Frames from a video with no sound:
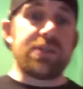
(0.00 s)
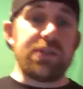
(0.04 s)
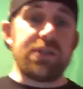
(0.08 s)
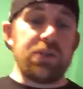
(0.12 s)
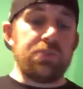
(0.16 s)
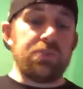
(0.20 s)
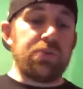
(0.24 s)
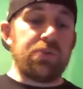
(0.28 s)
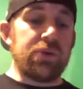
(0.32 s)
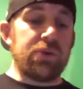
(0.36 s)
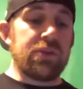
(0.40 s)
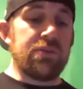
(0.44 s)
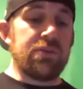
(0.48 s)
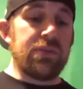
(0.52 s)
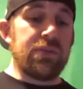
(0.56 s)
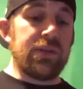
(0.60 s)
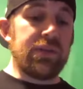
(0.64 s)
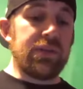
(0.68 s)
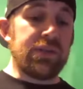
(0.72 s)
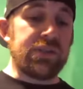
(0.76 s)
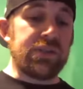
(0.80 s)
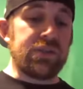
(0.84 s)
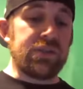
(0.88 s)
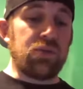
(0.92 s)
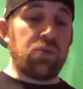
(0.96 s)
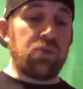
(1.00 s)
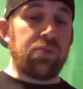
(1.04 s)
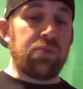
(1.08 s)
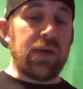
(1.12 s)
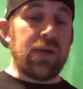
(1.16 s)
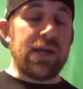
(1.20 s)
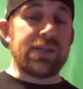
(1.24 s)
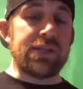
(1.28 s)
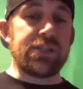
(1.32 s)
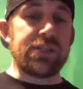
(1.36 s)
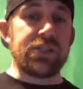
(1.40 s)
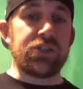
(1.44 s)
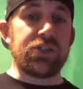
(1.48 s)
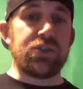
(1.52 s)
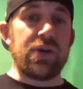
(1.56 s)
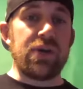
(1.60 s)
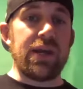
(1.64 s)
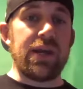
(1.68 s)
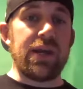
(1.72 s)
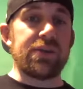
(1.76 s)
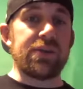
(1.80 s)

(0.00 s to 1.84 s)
you put them in this little plastic tray.